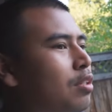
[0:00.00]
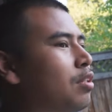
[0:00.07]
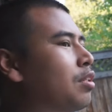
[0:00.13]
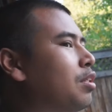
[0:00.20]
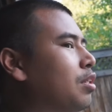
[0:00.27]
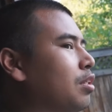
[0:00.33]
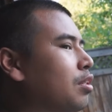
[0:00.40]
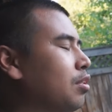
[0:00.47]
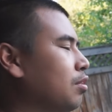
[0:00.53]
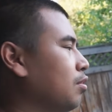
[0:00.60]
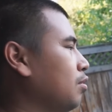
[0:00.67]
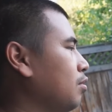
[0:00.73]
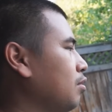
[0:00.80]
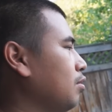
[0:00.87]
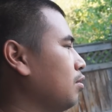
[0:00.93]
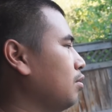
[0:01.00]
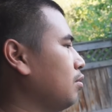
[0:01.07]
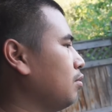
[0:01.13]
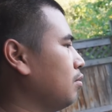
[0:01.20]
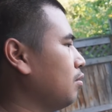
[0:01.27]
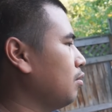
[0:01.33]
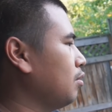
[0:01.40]
to the guy.
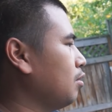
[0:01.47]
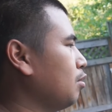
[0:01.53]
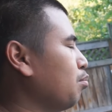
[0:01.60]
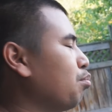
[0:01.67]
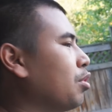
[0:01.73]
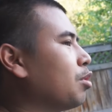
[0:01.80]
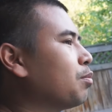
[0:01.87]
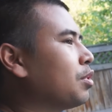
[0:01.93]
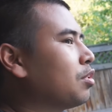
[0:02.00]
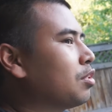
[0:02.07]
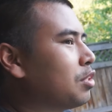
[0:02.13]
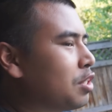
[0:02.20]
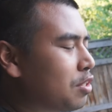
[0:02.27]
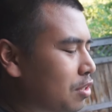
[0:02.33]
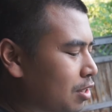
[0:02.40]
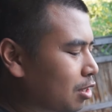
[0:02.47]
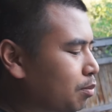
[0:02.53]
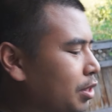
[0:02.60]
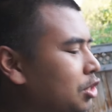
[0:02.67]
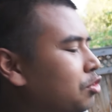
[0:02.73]
Bummer. These are like my